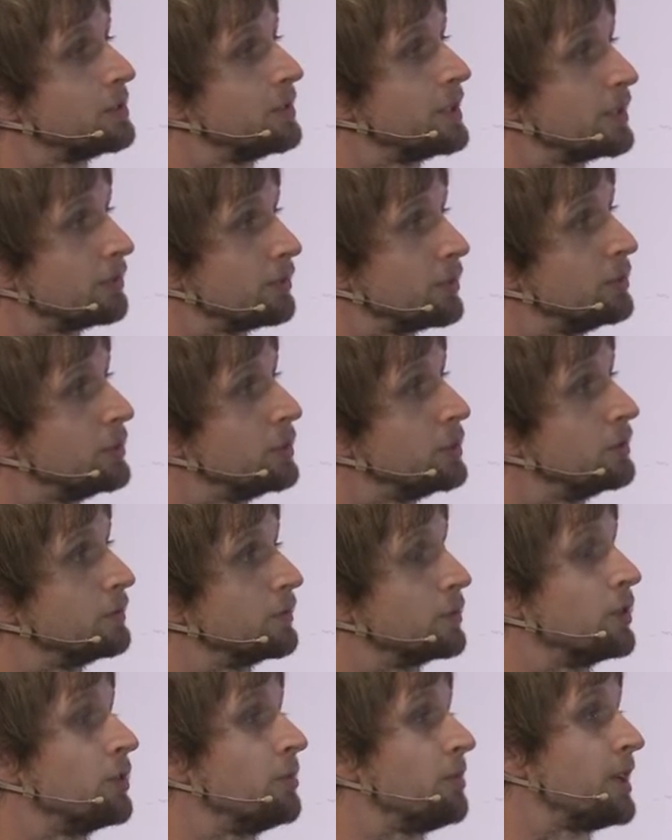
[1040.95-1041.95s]
are being removed
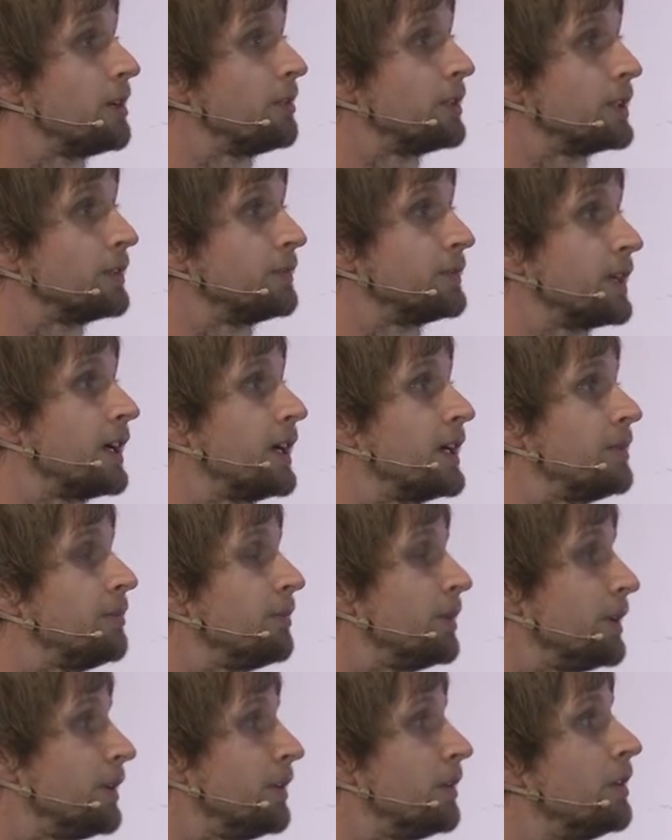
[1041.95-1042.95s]
for a period of time
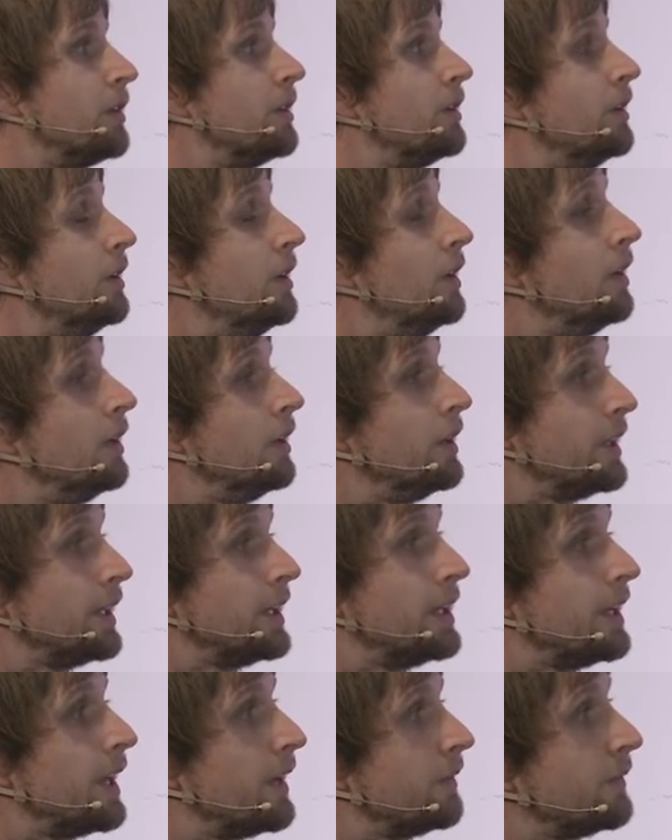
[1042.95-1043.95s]
but not
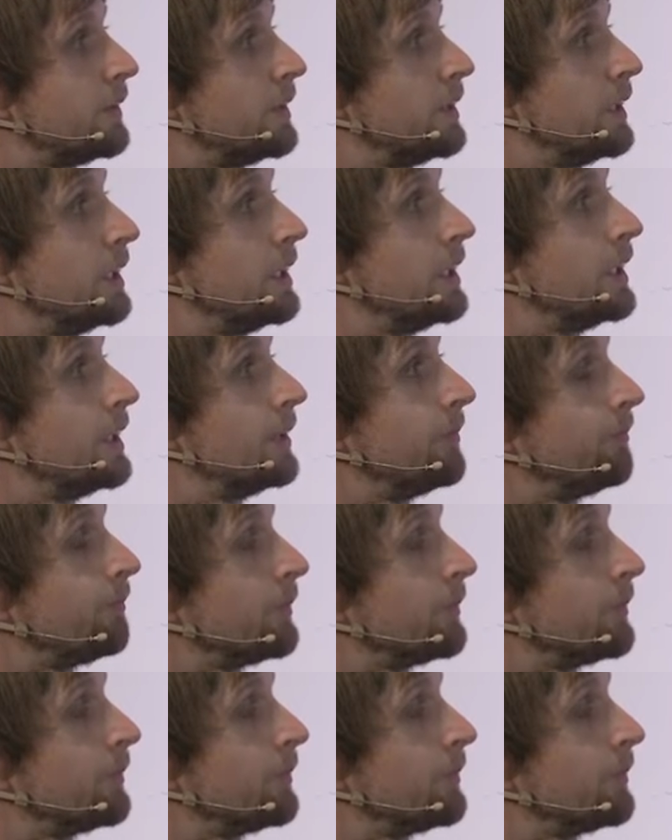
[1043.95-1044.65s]
indefinitely.